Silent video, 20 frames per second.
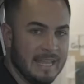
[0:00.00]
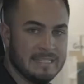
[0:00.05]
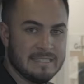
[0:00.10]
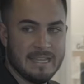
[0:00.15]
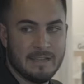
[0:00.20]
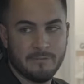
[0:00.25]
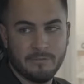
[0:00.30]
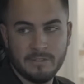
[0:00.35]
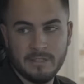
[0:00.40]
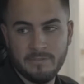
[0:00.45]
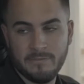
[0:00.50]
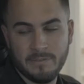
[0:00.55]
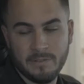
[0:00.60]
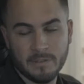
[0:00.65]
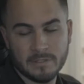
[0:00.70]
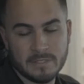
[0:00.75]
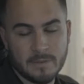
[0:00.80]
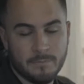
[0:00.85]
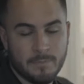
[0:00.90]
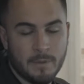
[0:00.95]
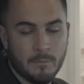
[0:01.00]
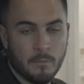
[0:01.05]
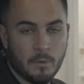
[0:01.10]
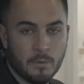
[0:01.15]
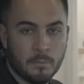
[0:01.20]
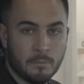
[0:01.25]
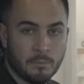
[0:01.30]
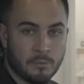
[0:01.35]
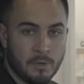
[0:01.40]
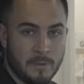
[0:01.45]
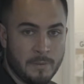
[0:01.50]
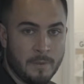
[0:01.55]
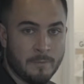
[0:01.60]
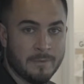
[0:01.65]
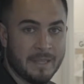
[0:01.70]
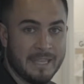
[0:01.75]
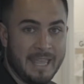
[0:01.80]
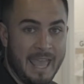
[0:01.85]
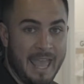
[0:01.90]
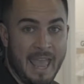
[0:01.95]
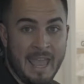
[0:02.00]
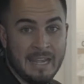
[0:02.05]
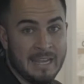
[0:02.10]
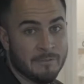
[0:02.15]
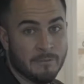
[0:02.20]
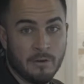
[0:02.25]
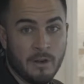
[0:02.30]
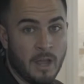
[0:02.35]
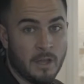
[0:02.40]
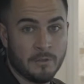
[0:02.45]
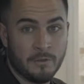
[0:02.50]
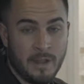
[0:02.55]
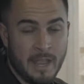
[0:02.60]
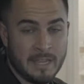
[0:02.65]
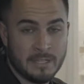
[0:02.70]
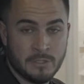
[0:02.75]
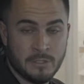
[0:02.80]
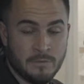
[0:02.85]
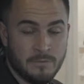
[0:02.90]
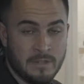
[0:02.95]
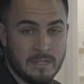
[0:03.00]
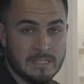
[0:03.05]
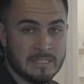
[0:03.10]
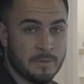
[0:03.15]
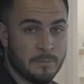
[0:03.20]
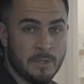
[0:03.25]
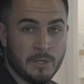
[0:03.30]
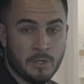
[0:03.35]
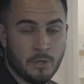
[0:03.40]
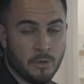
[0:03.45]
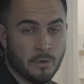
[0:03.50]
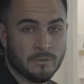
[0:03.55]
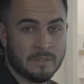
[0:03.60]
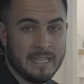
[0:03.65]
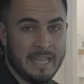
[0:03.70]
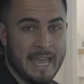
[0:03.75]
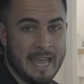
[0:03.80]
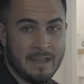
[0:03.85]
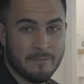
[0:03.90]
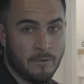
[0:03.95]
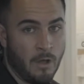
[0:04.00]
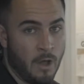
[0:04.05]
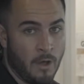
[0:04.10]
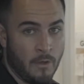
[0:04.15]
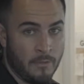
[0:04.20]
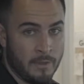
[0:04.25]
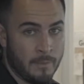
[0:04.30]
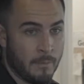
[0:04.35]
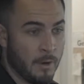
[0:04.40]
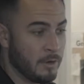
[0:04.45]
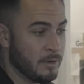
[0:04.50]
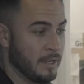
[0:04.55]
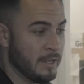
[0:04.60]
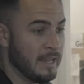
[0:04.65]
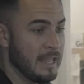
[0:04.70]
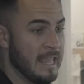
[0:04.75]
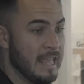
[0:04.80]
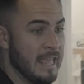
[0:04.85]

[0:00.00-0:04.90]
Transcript: it definitely feels a bit more premium like any of our other SUVs that we currently have on the market.